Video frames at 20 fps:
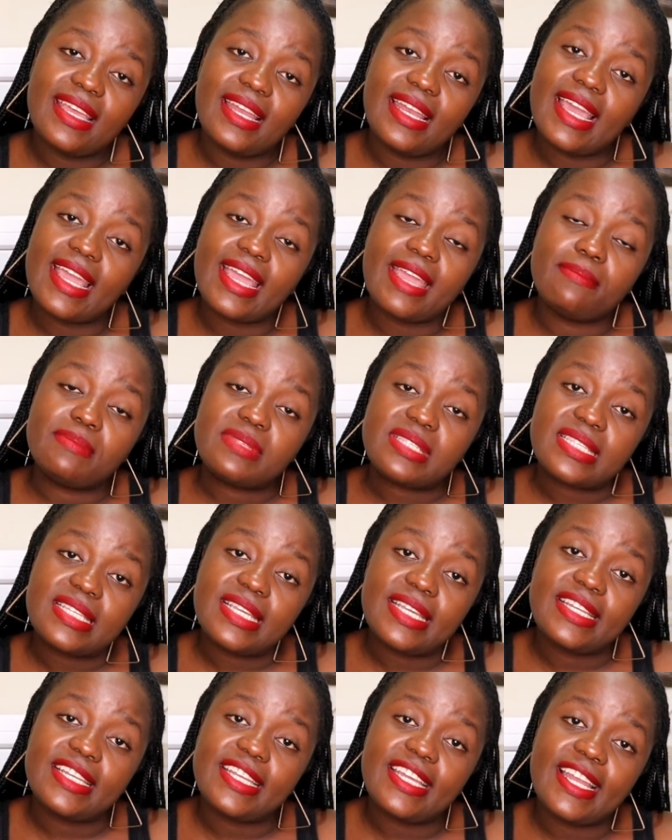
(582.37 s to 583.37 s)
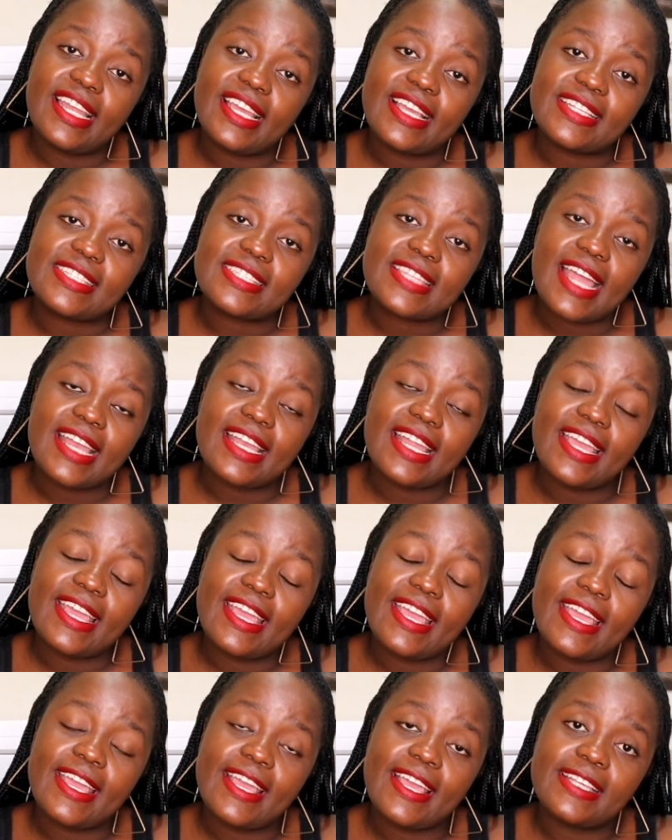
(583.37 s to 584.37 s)
ilengemthini ilengestand
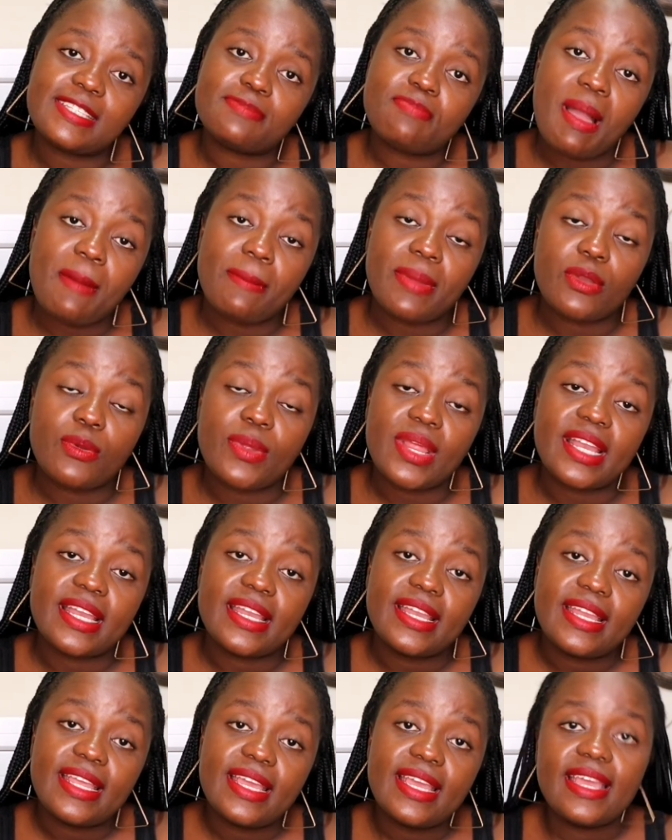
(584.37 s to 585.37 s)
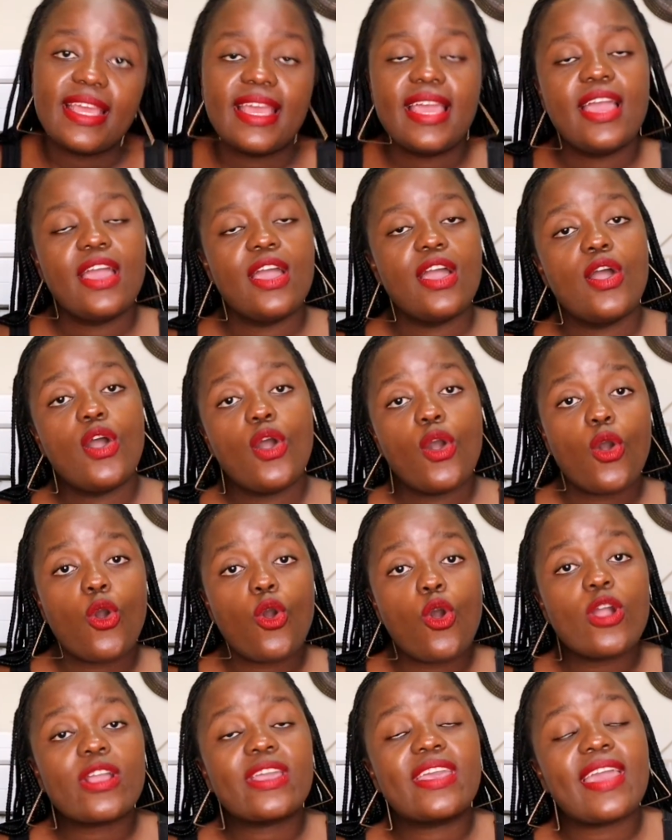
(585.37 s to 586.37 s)
esiphambanweni.
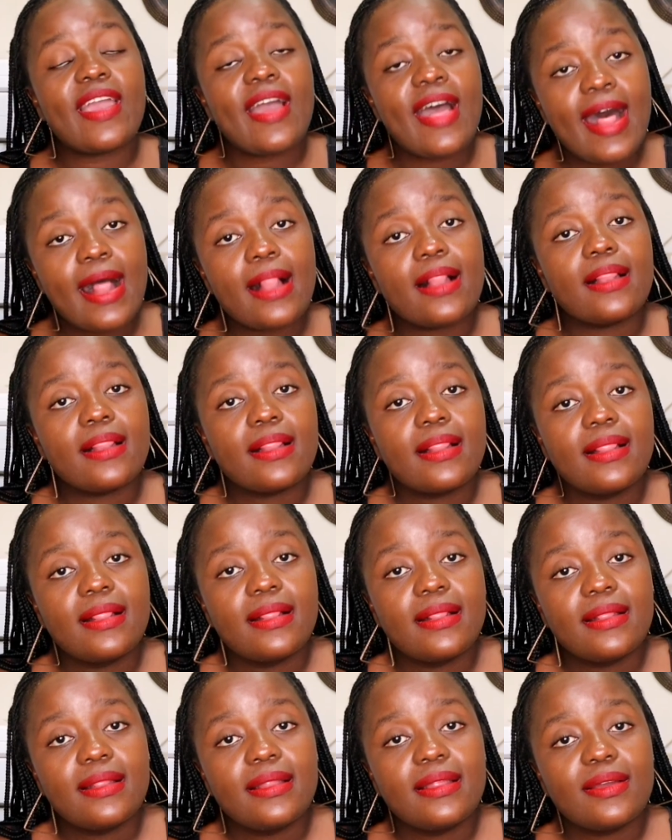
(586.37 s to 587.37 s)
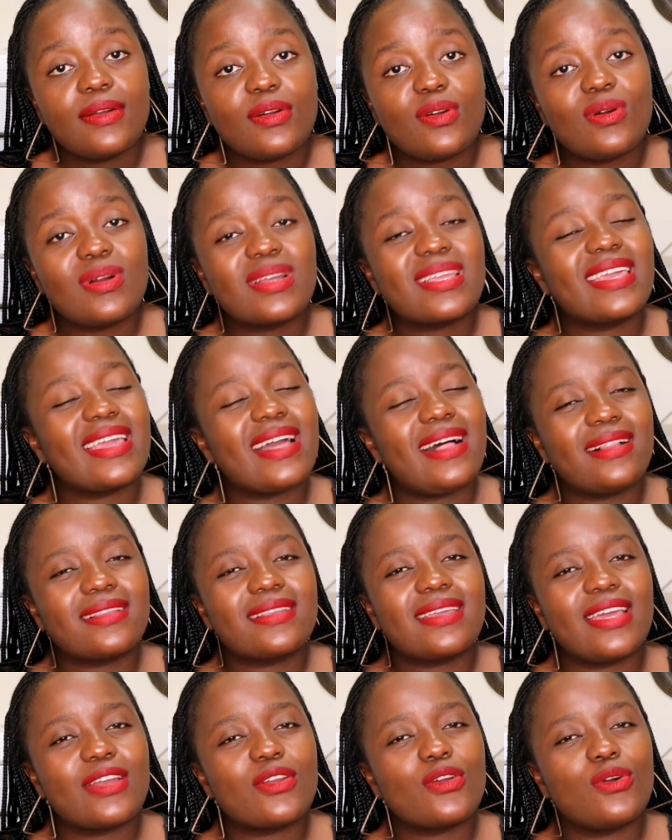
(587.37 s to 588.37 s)
O
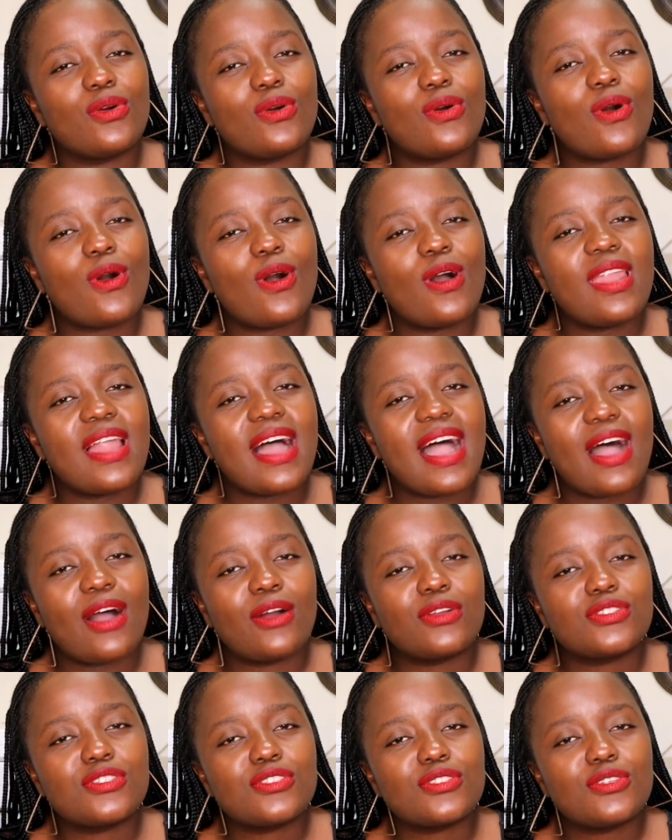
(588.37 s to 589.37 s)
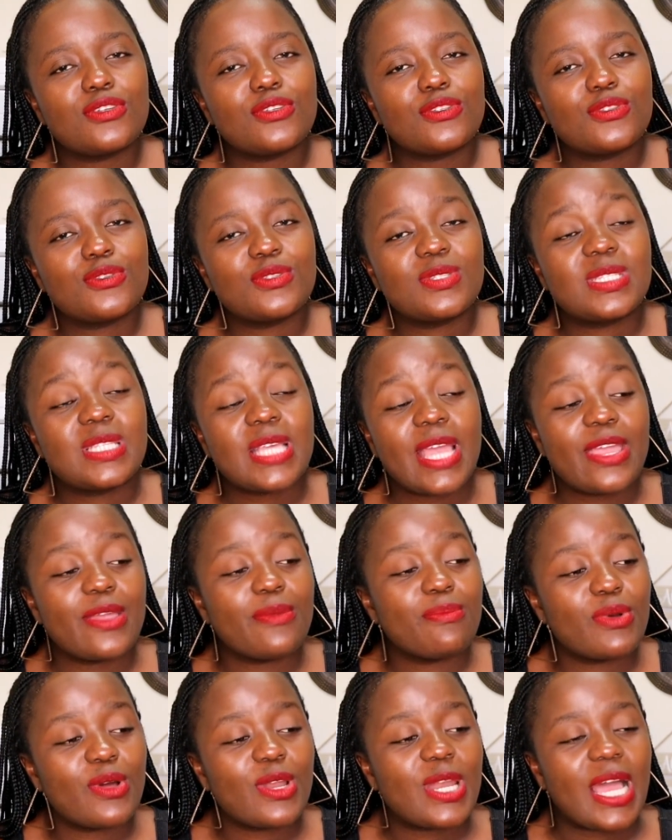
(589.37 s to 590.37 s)
girl can go all out to
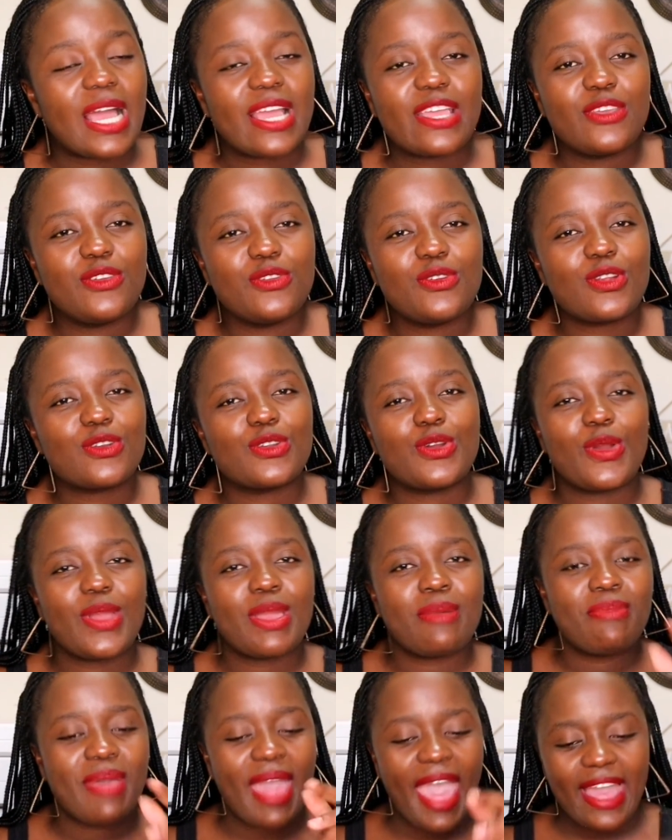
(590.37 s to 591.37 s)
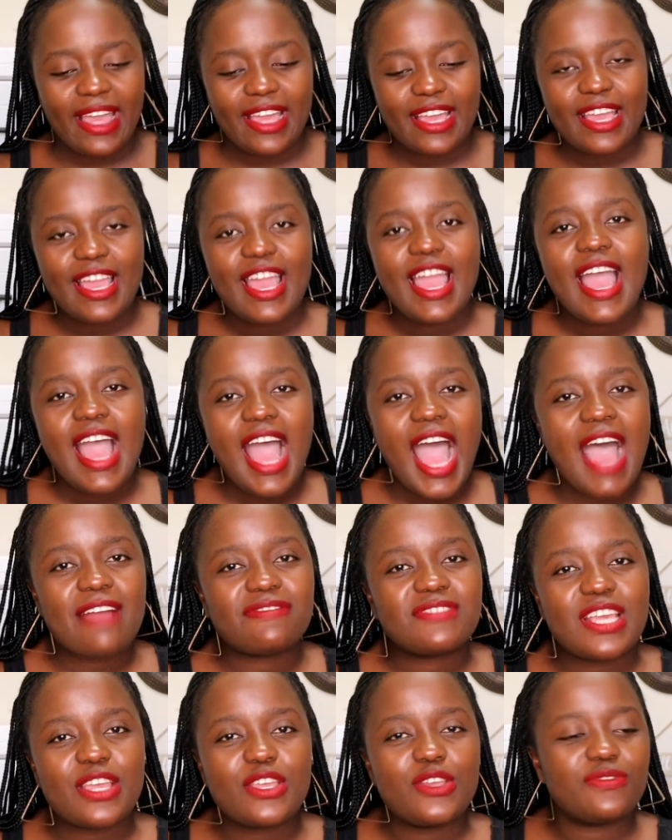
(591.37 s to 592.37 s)
say, Bona, you're not going back
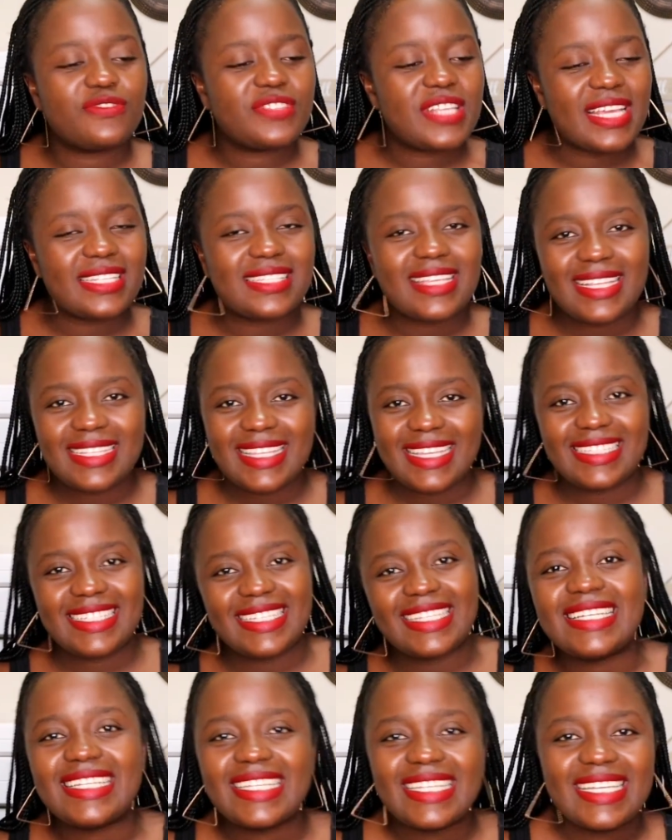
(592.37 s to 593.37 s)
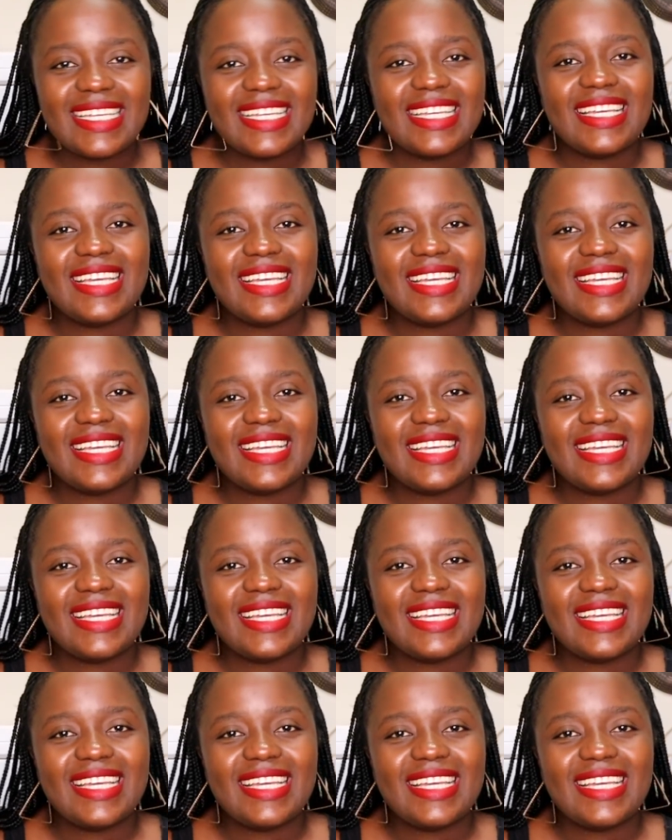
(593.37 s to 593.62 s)
after you've tasted the thing.